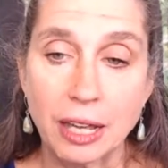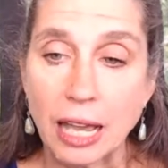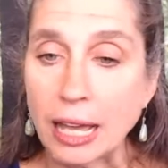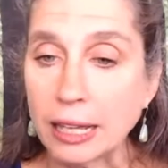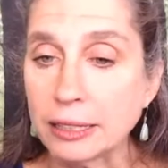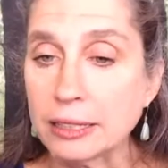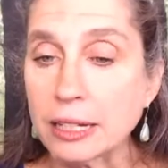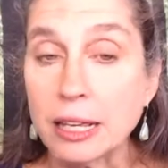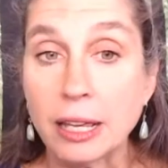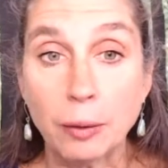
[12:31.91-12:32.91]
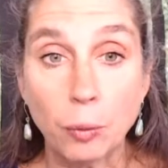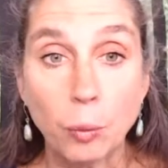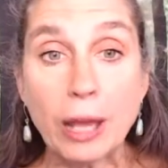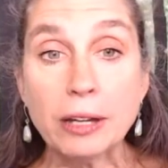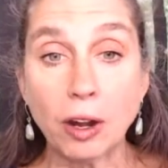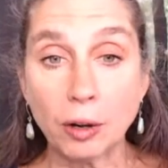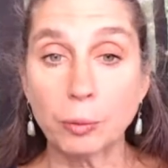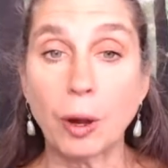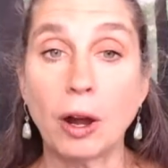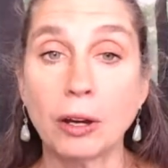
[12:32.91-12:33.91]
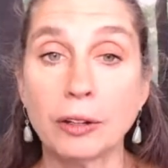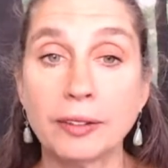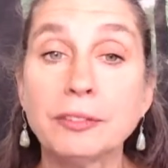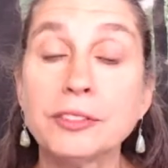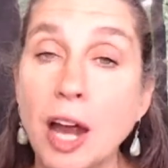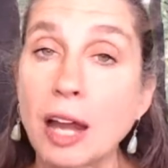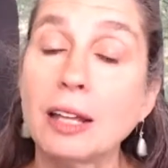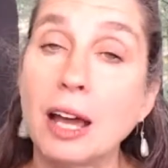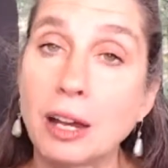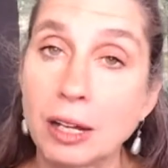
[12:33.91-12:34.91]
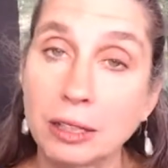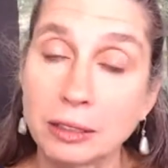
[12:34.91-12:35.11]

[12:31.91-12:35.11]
And when our self-dialogue,